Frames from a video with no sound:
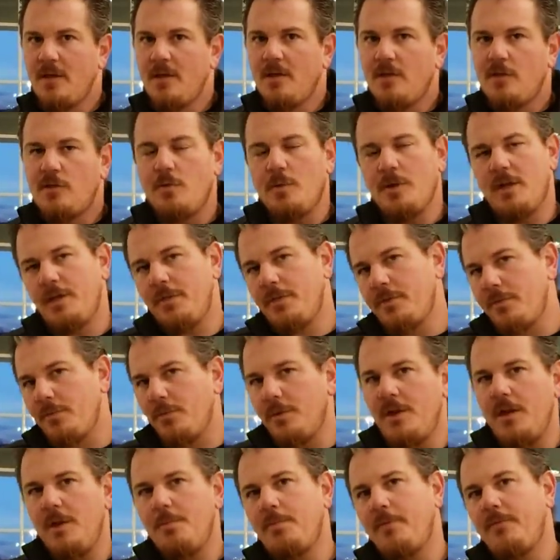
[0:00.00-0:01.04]
So in a
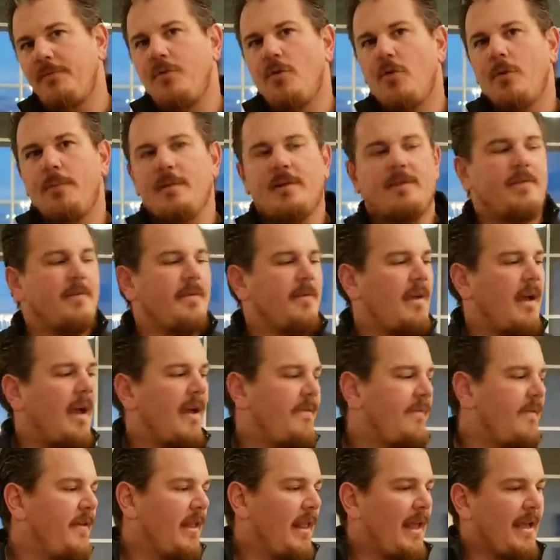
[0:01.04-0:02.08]
3D performance, I
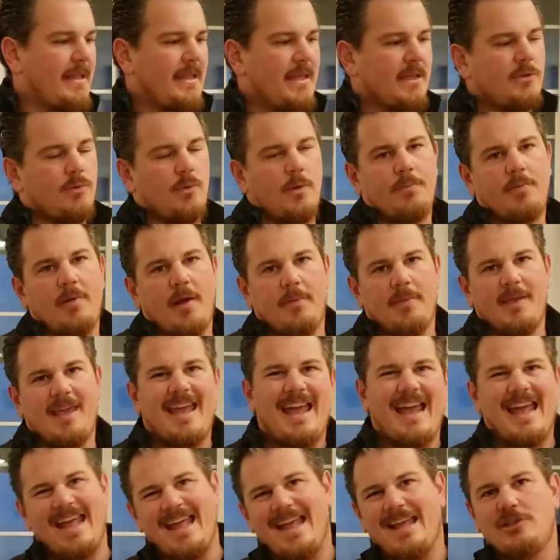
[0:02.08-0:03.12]
feel like this one probably
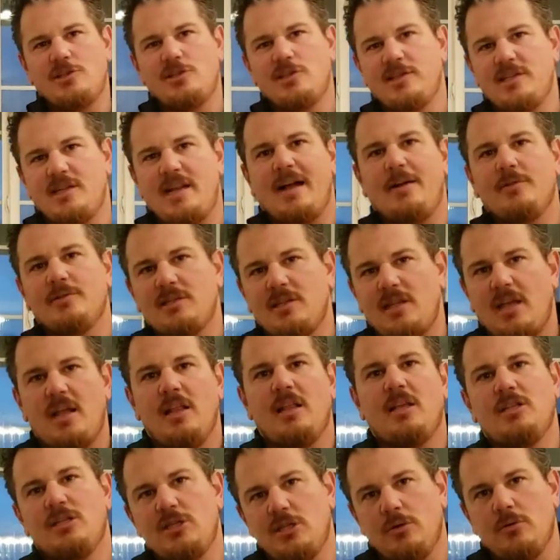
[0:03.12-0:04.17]
edges it out
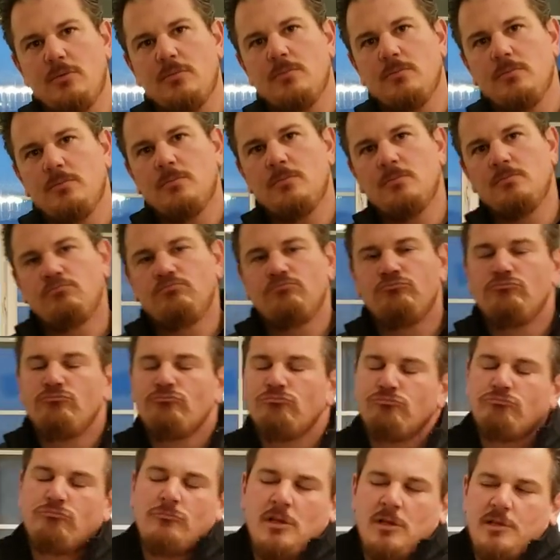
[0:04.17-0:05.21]
slightly too.
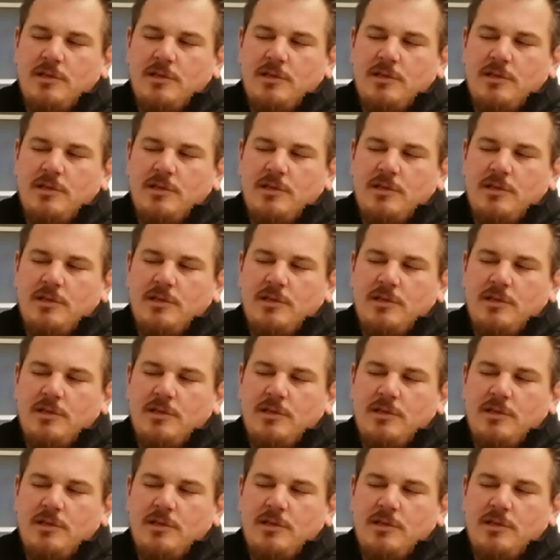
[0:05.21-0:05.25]
Mm-hmm.